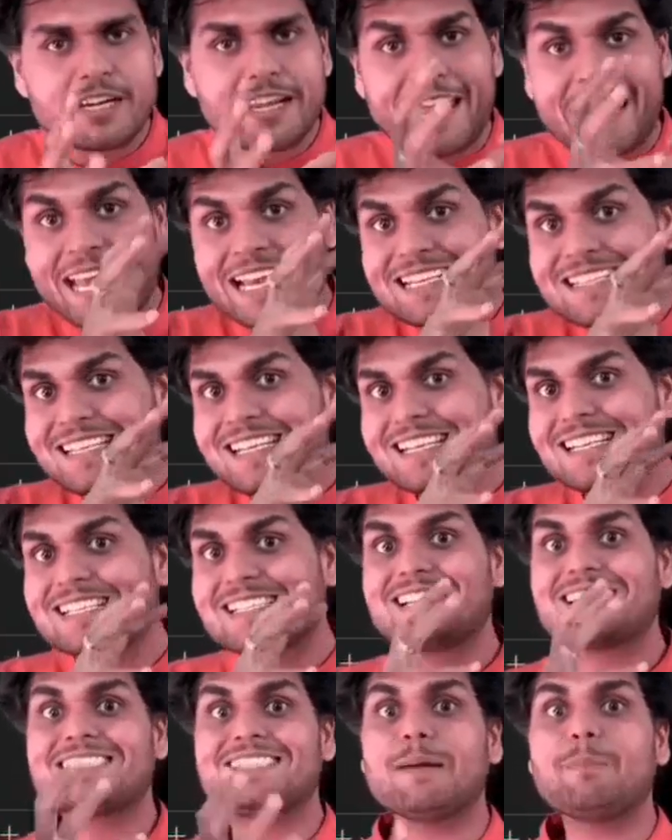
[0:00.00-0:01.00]

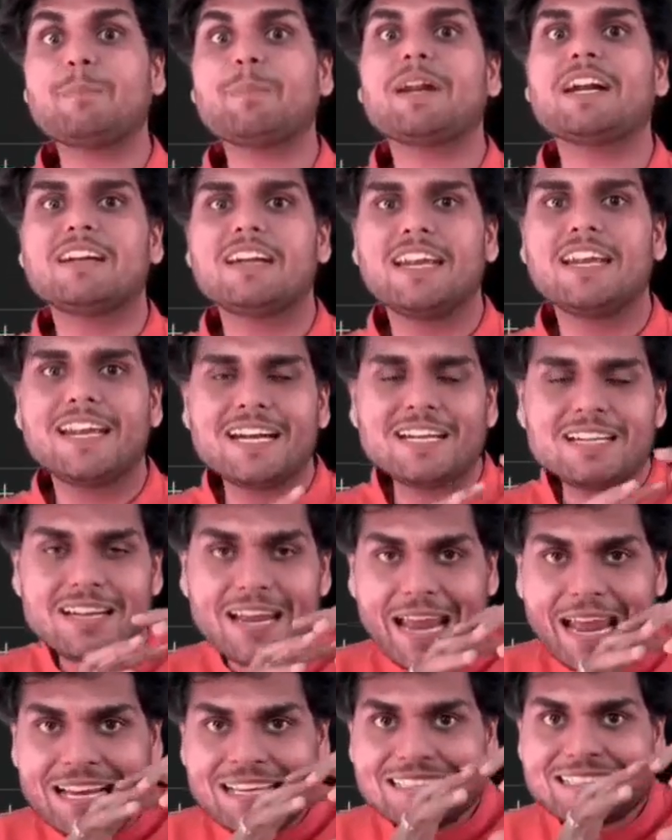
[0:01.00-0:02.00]
exists separately. It
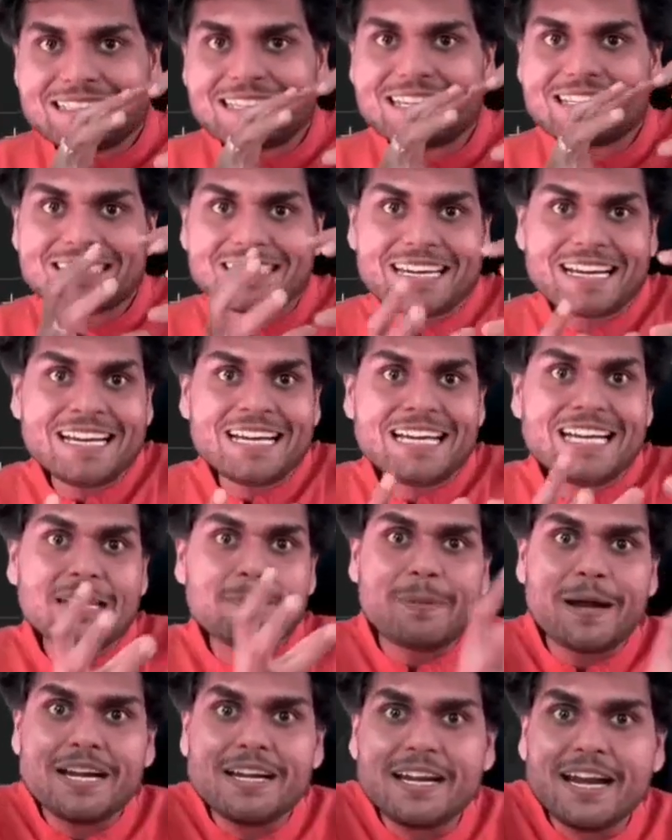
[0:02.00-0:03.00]
exists
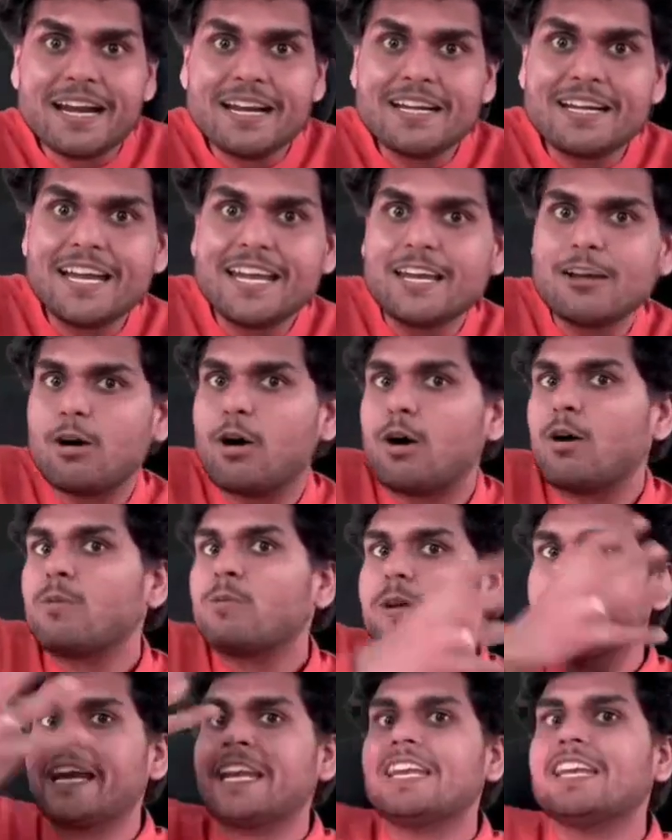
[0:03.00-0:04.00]
independently of
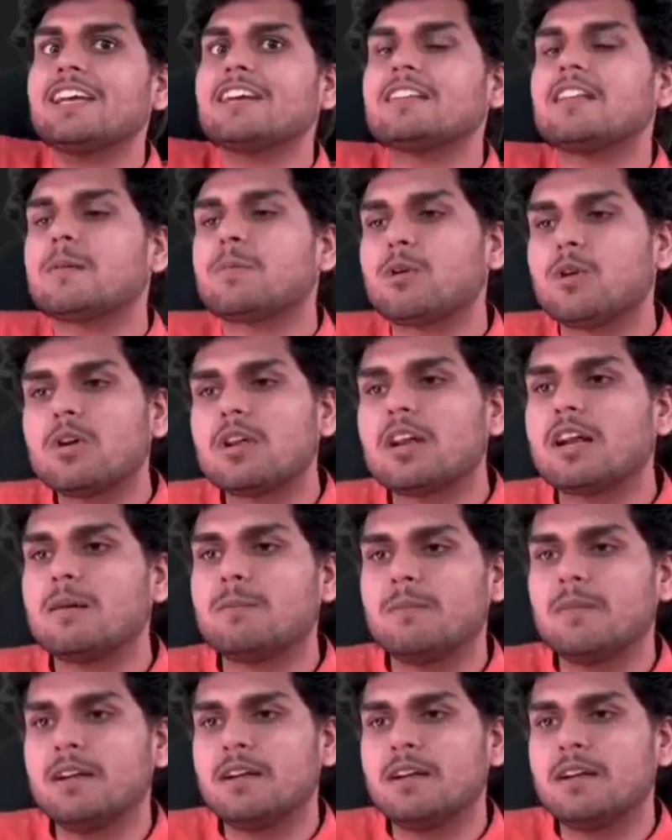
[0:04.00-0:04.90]
any other program.